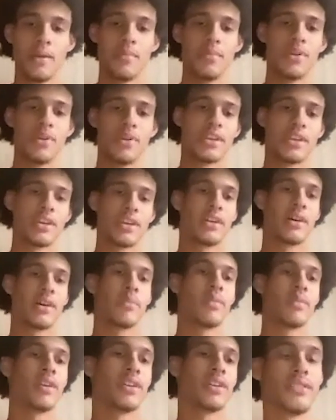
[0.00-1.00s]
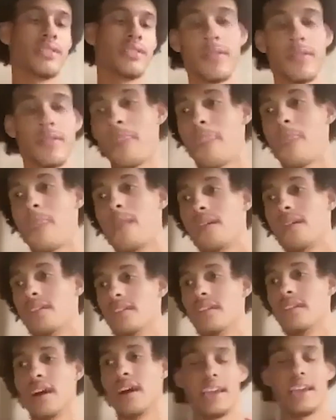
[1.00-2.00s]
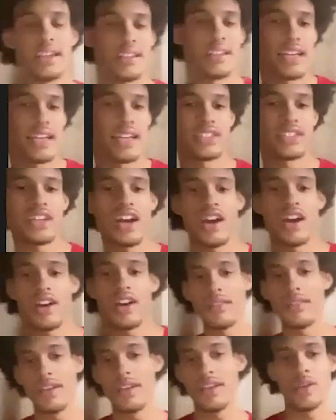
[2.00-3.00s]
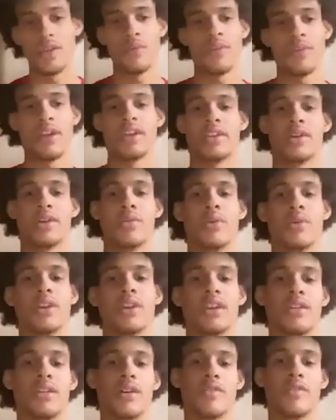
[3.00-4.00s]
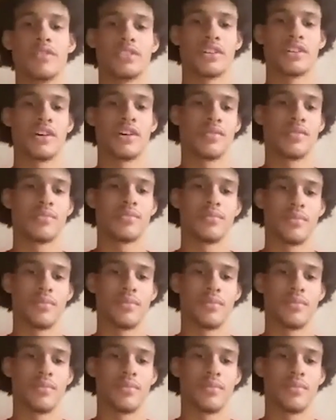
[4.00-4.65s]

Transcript: But yeah, I mean, I hit that shot, and then we ended up winning in overtime.